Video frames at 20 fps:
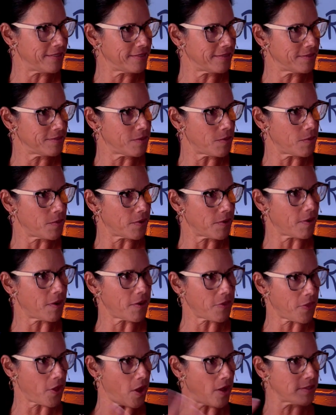Mm-hmm. What we're,
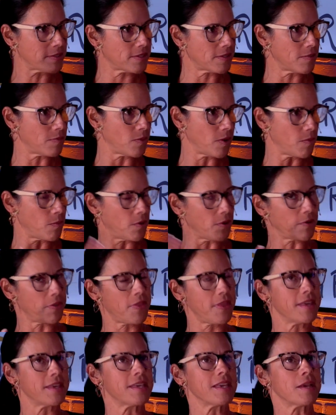our thoughts and what we're
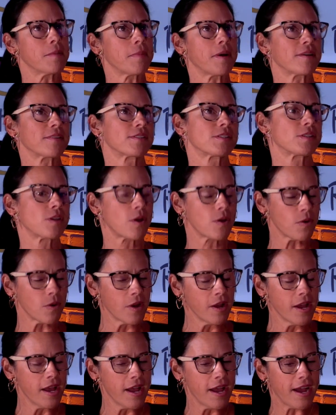thinking about. So
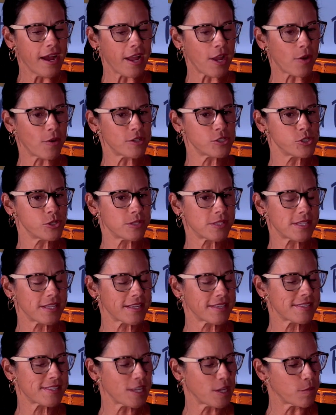I always use the
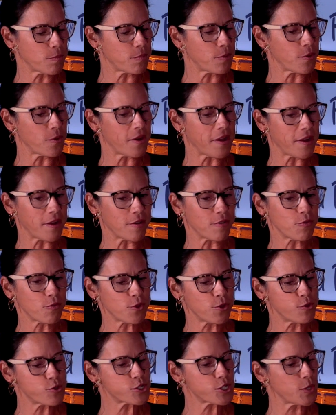example of,
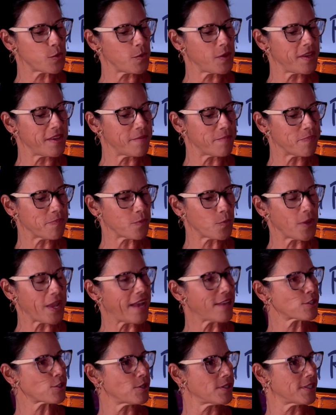usually we
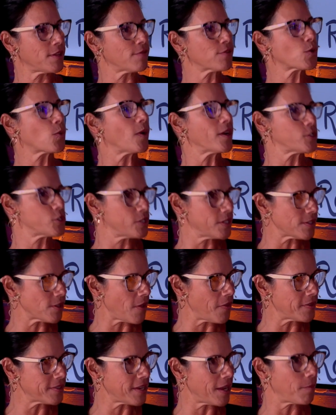ask ourselves questions
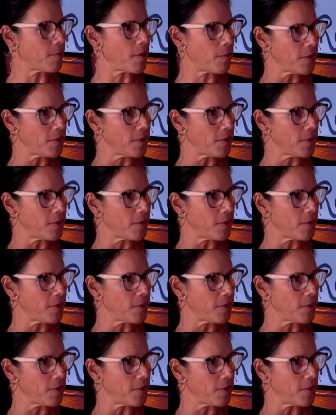all the time, right?